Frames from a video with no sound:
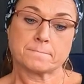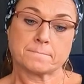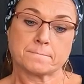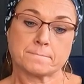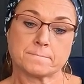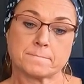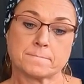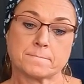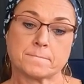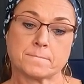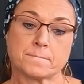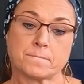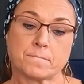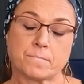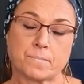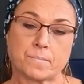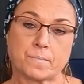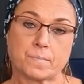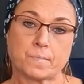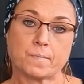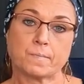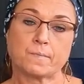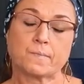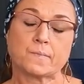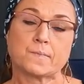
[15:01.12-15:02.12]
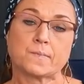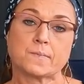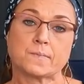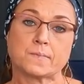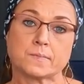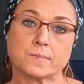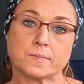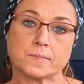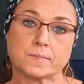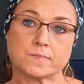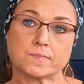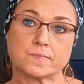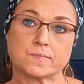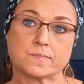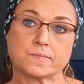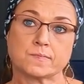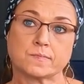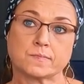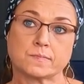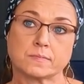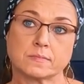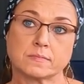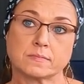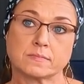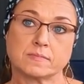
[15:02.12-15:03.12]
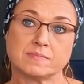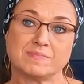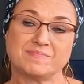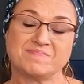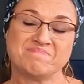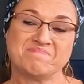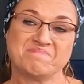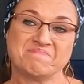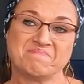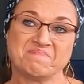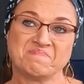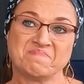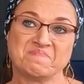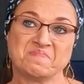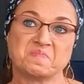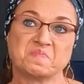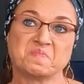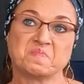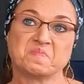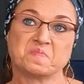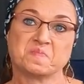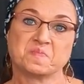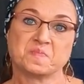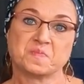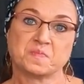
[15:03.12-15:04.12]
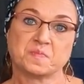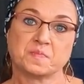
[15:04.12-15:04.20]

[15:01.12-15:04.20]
The person shown says nothing.